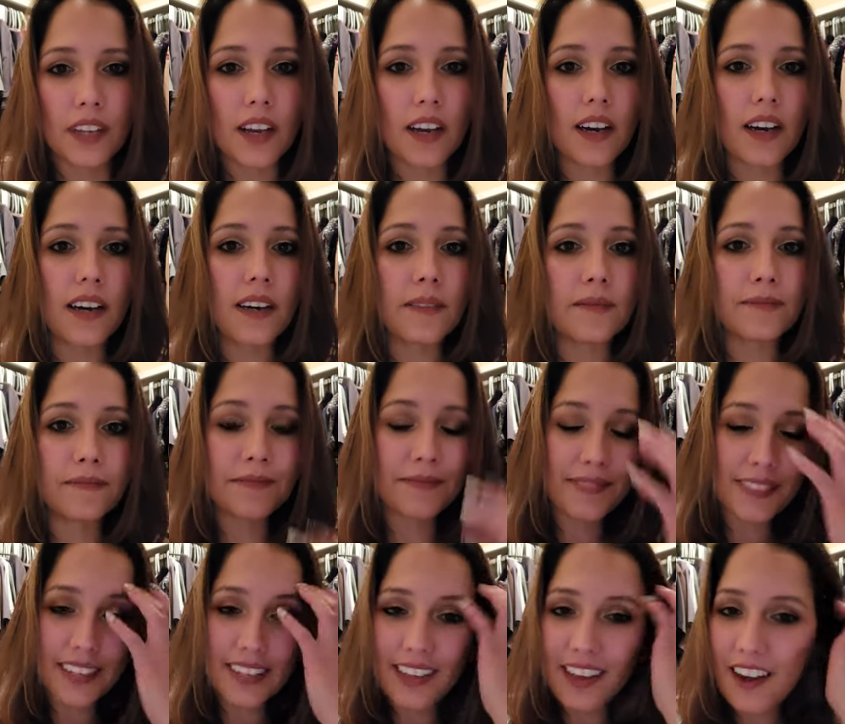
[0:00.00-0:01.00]
Um,
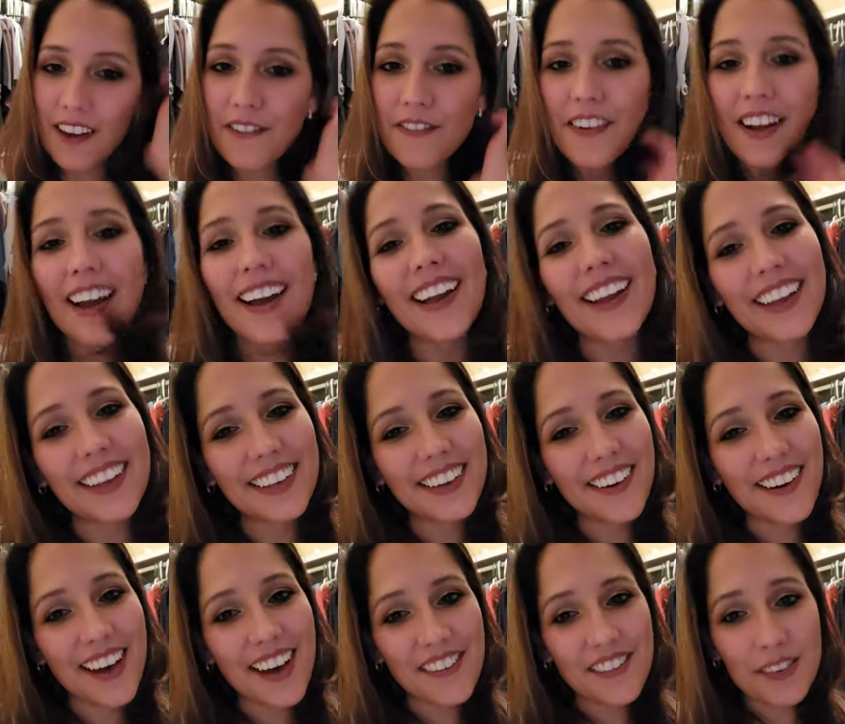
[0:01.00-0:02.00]
all right,
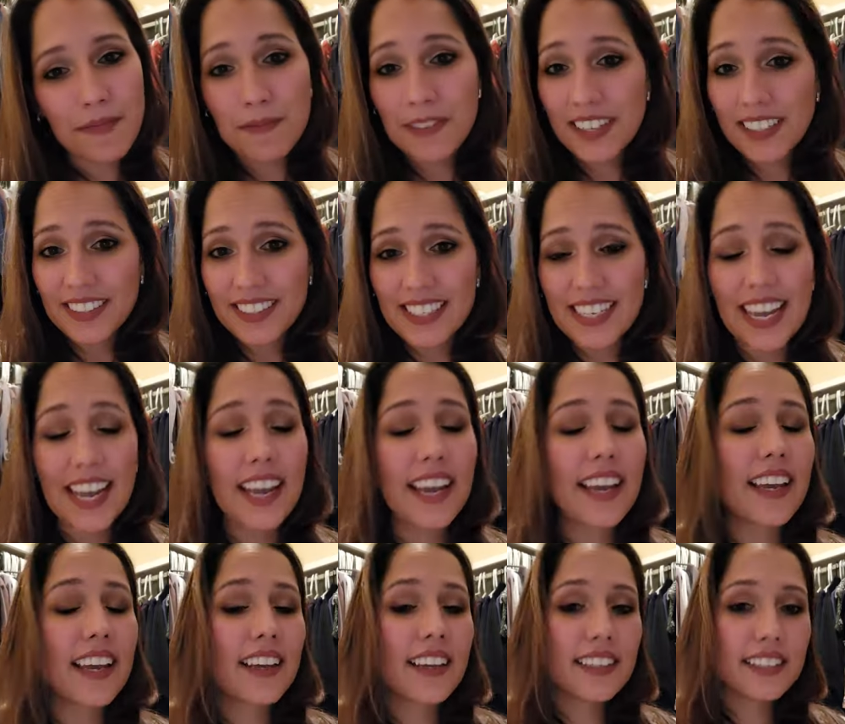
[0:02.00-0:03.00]
y'all have a blessed day,